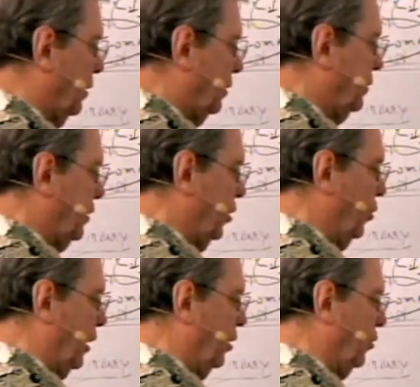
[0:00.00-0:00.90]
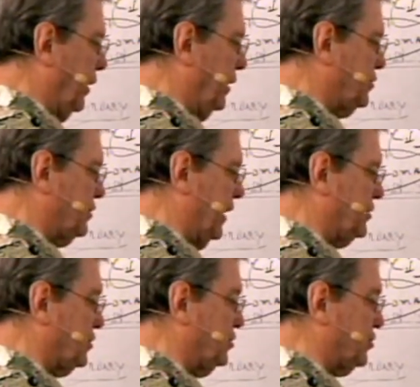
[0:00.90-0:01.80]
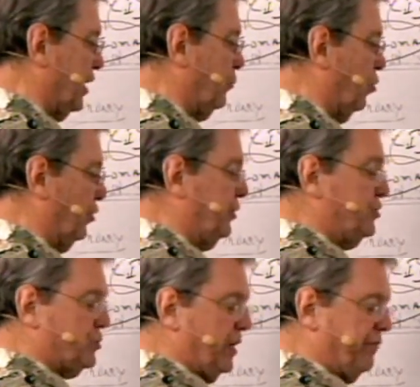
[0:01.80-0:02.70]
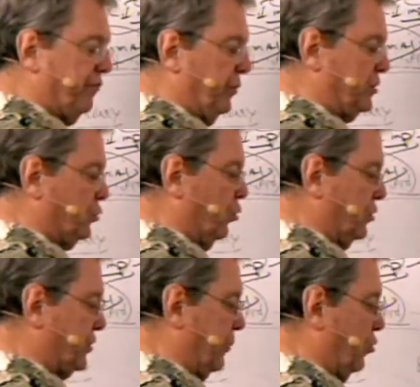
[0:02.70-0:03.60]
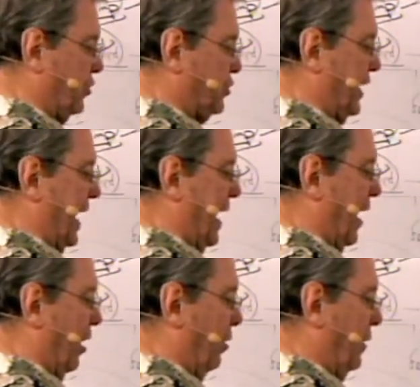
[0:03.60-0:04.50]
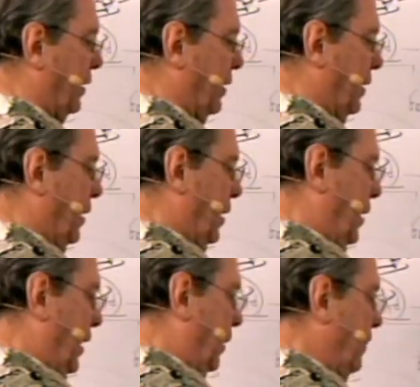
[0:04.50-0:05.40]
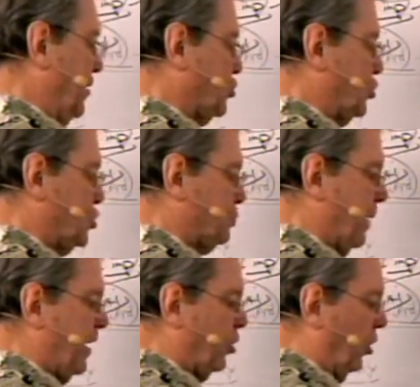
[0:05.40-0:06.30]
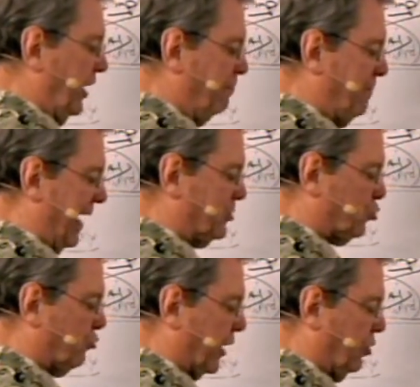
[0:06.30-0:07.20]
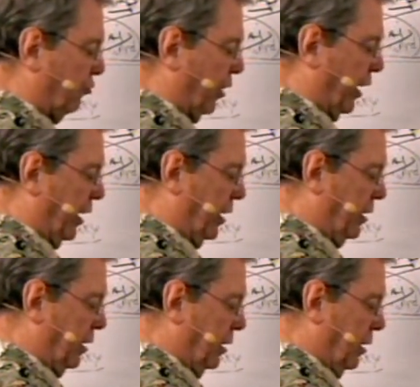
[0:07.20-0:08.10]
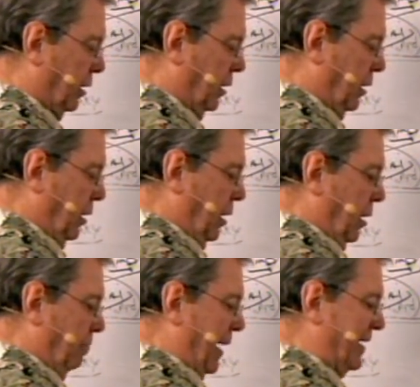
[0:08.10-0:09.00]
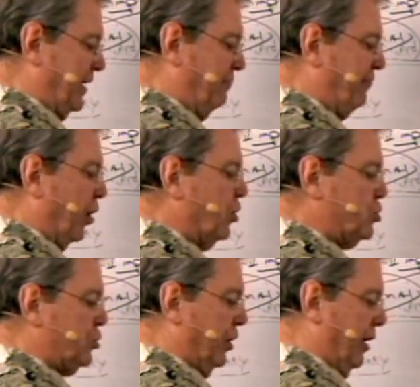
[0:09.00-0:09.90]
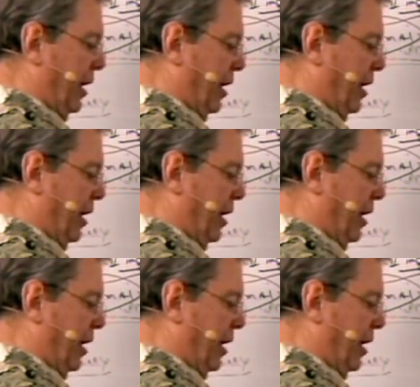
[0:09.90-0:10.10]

D-O-L-O-S, that's the same word. Deceitfully is the word, same word as guile. It means to speak or live by trickery, by diversion,